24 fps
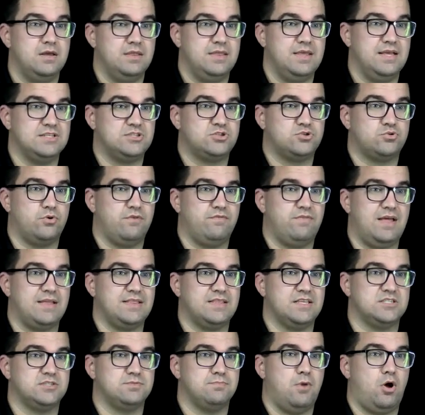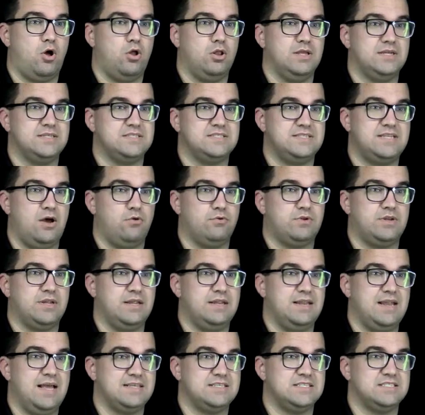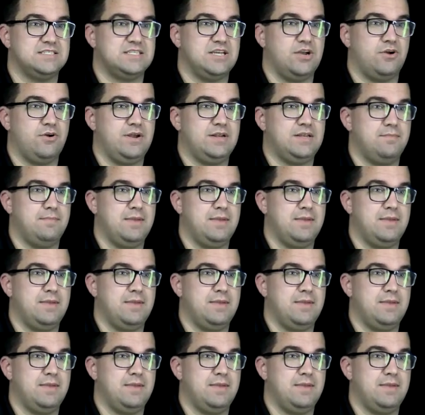that's sort of like the smallest delta necessary